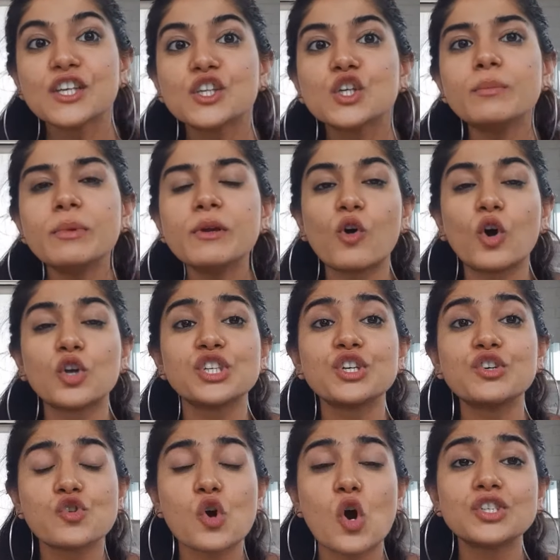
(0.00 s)
You'll be
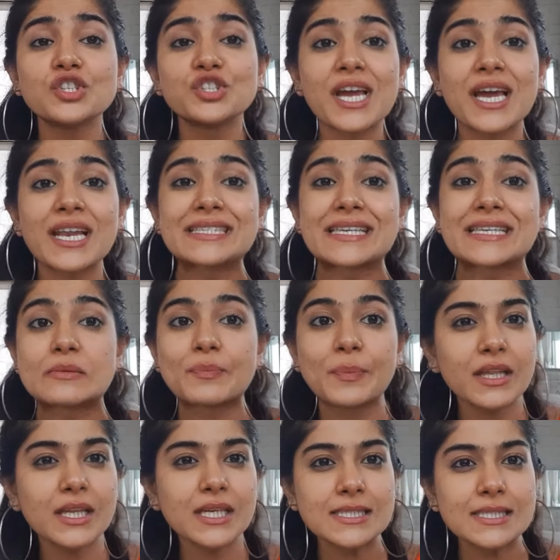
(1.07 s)
watching Ron share his
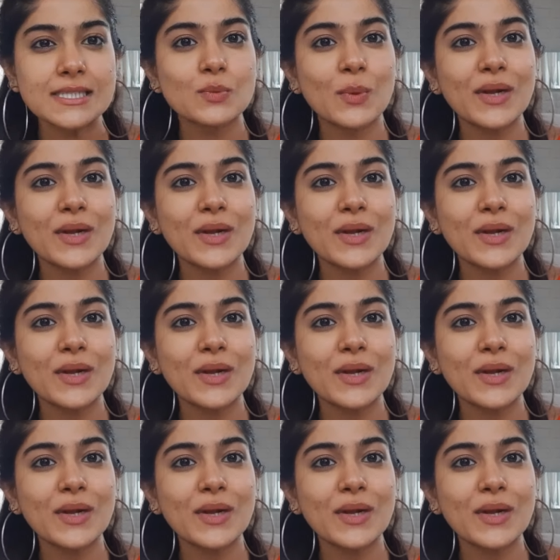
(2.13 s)
experiences